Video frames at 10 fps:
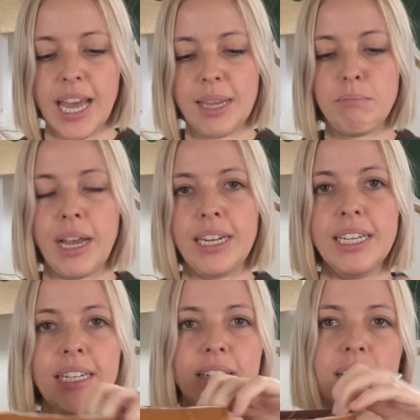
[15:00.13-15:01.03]
add
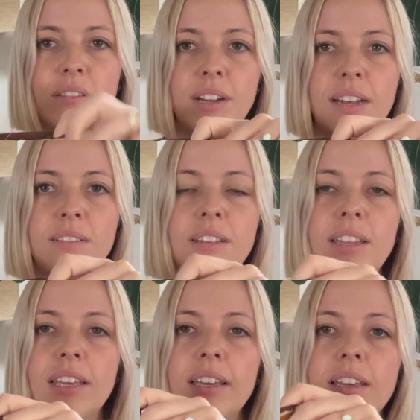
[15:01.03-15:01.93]
binding around
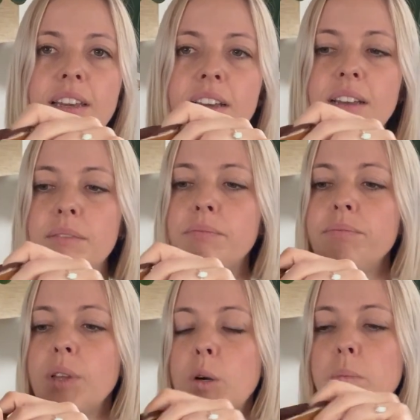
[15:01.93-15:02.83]
the
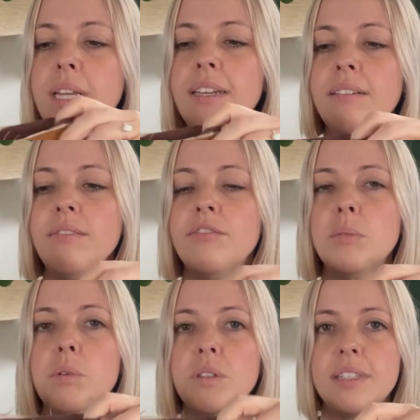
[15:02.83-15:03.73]
opening for
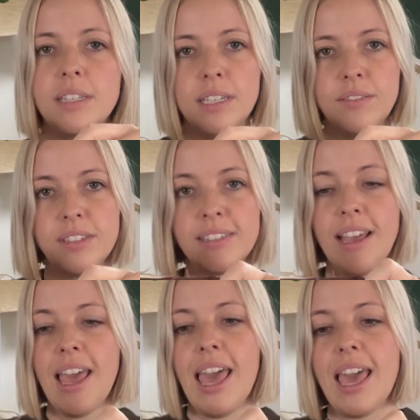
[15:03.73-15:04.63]
both sleeves,
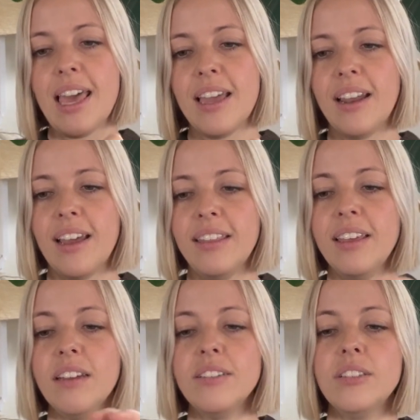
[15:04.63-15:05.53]
and I
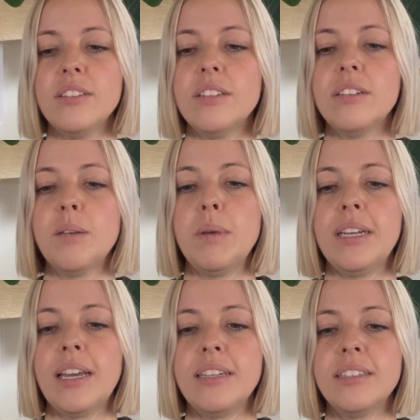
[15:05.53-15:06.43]
think it'll just look a bit
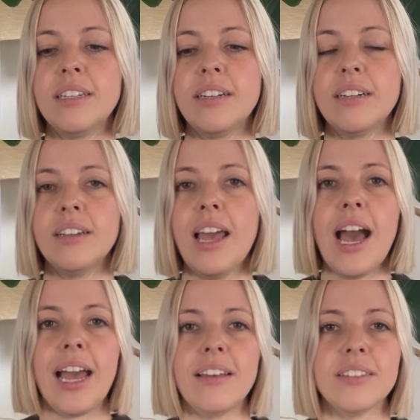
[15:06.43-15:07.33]
nicer.
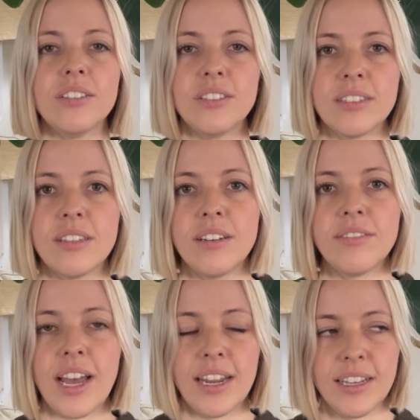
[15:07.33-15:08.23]
I also just love
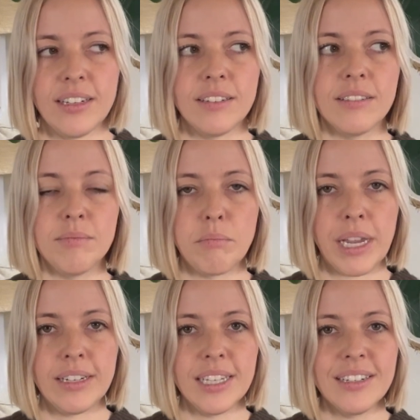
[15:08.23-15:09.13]
adding
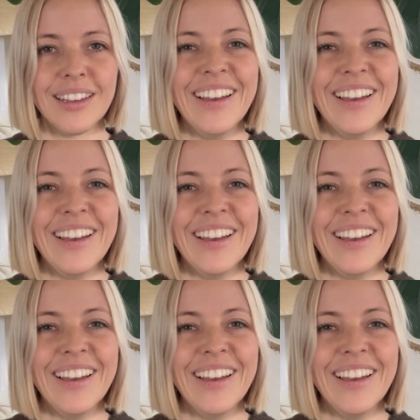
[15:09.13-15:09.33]
binding,